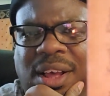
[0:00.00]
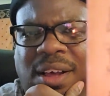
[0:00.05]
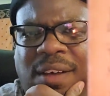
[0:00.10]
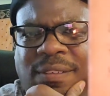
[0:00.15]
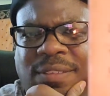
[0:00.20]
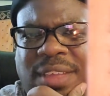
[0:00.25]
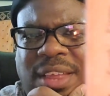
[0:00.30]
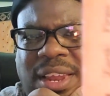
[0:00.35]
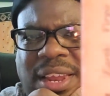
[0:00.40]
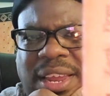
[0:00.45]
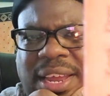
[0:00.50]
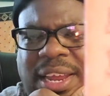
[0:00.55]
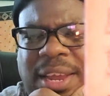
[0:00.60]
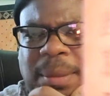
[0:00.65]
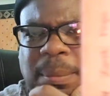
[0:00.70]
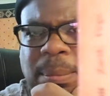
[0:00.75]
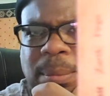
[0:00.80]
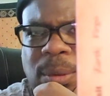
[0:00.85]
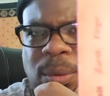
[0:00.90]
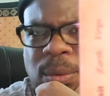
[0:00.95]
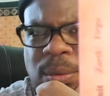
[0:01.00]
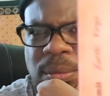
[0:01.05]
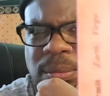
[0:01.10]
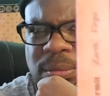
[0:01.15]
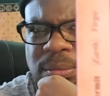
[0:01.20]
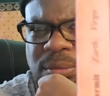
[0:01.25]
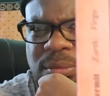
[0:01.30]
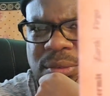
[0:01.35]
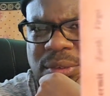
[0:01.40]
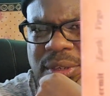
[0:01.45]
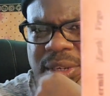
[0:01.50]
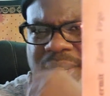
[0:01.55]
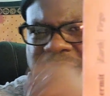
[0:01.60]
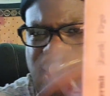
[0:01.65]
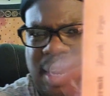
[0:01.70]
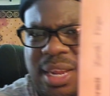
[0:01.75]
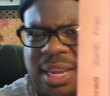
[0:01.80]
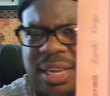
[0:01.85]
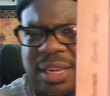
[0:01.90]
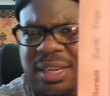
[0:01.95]
of the lamp,
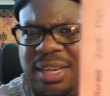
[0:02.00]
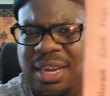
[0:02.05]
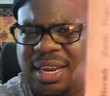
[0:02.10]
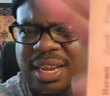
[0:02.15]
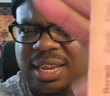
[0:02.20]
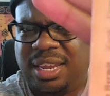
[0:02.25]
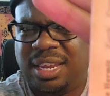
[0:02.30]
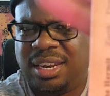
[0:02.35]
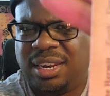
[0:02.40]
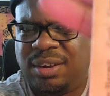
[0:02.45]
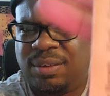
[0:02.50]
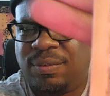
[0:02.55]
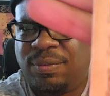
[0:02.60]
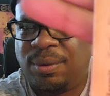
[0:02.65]
can I get it to